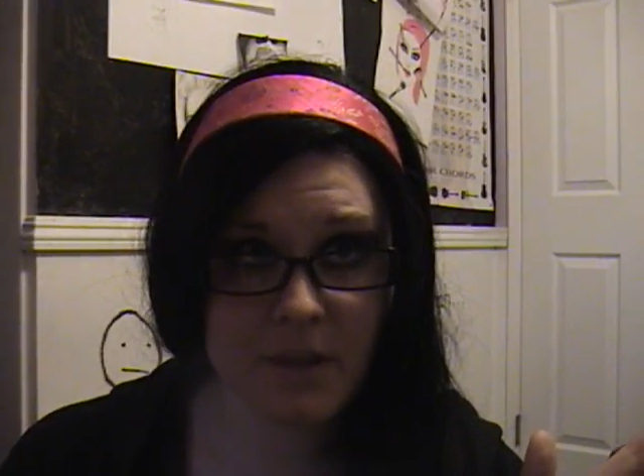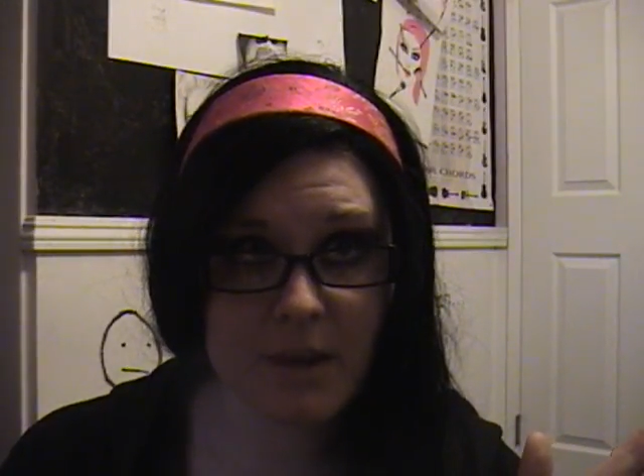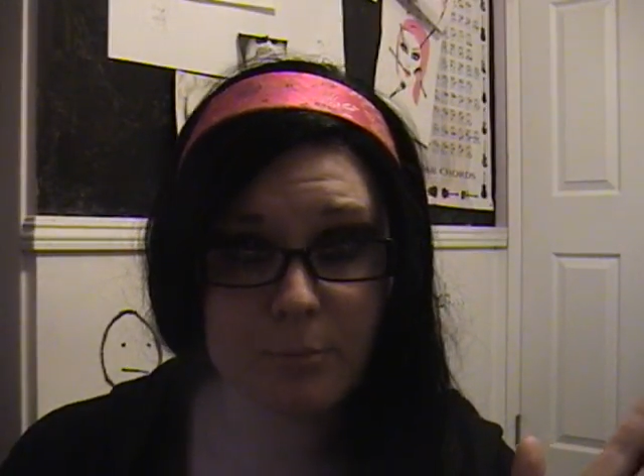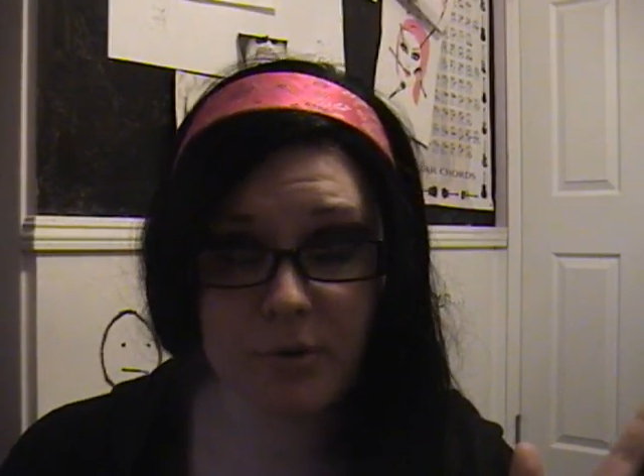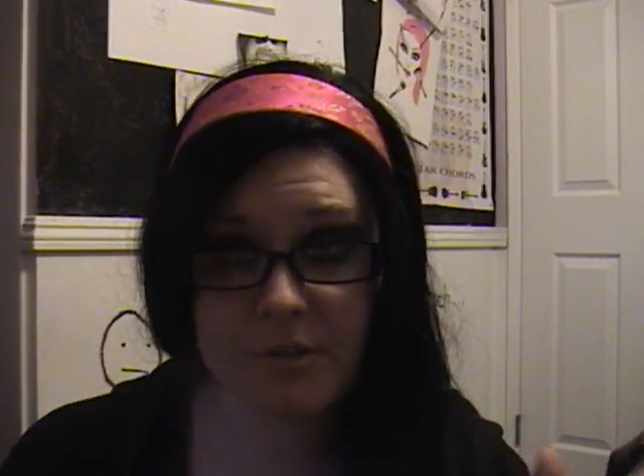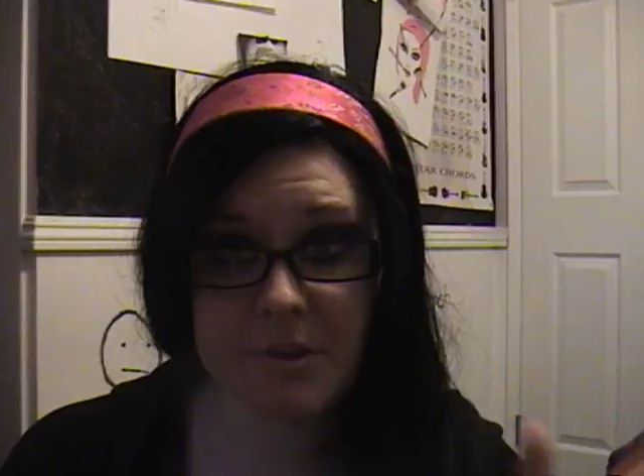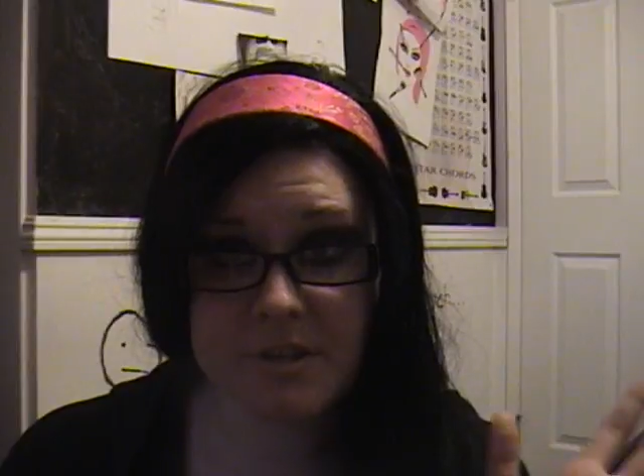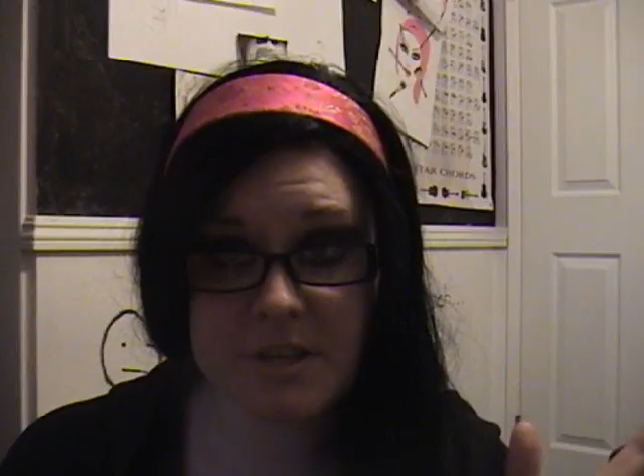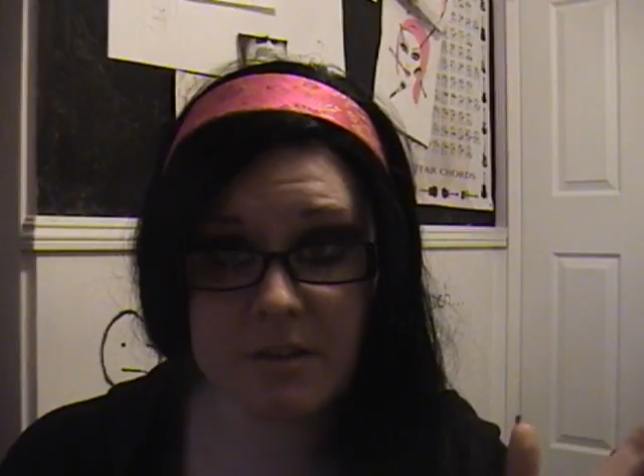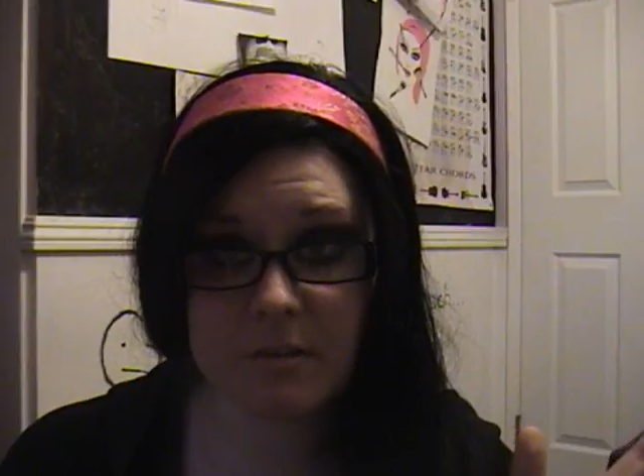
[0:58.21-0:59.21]
April
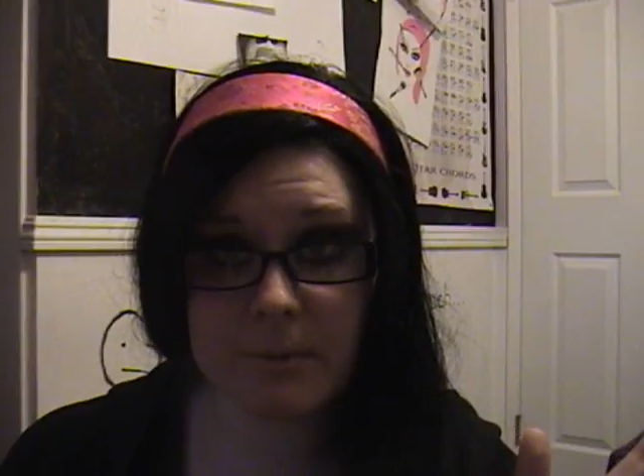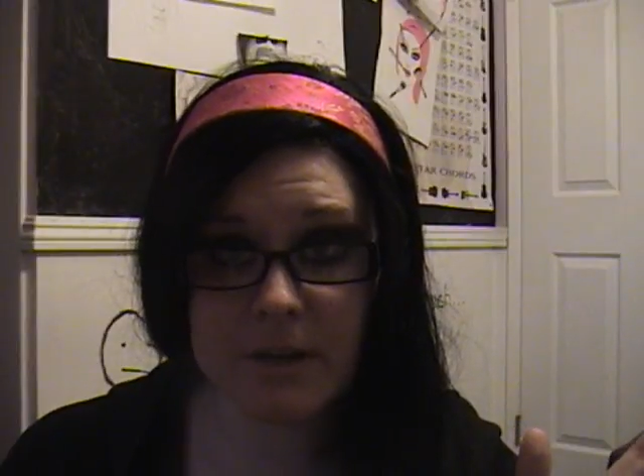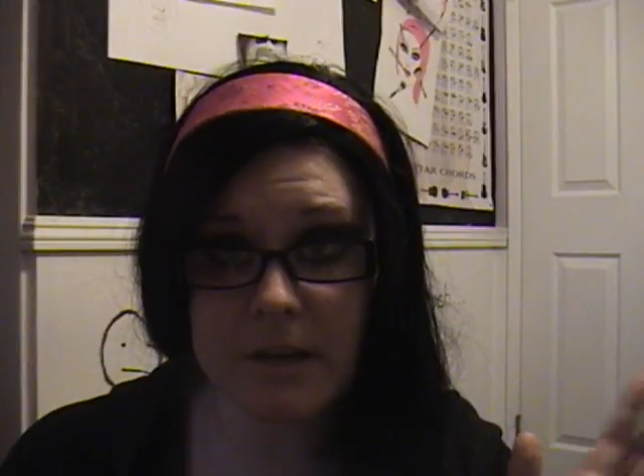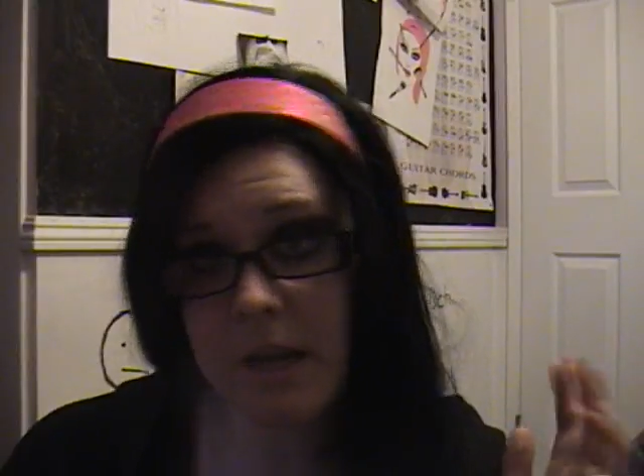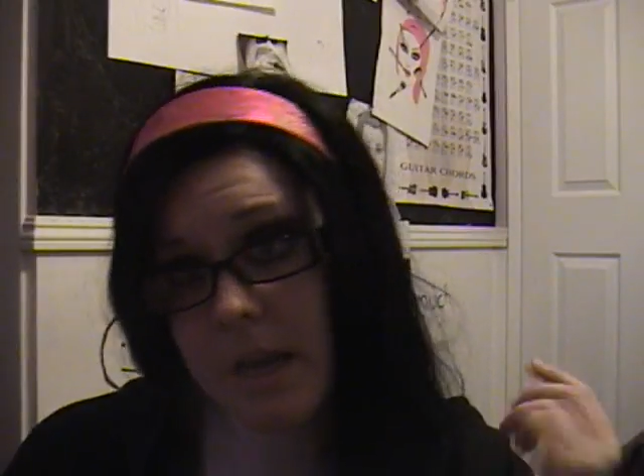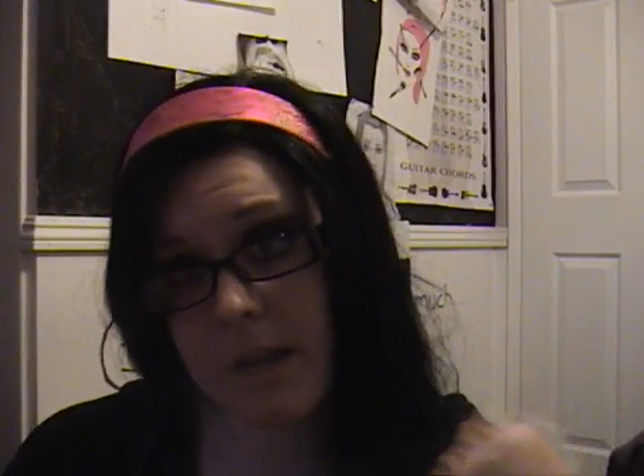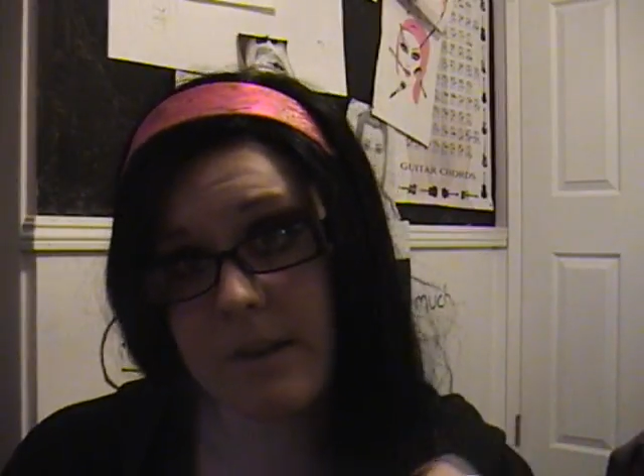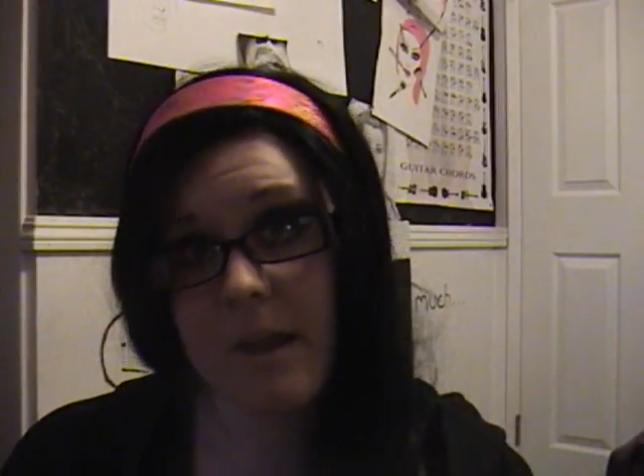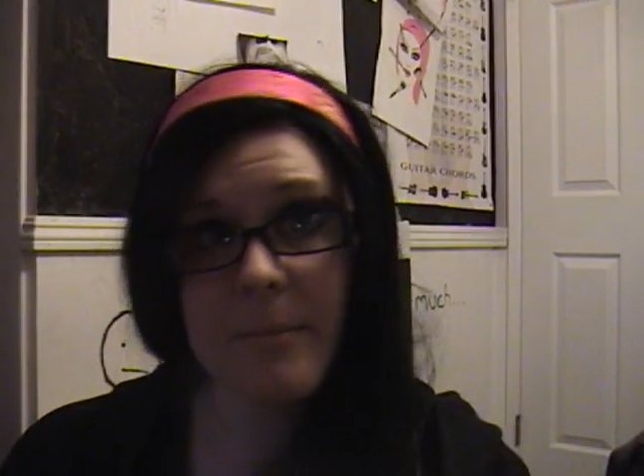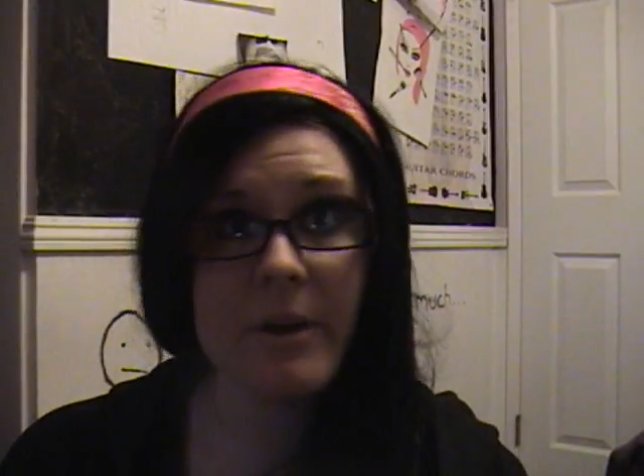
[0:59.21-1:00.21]
30th when
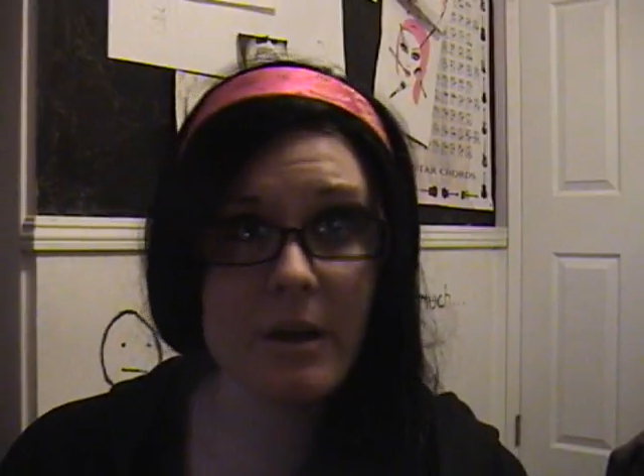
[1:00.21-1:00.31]
Nightmare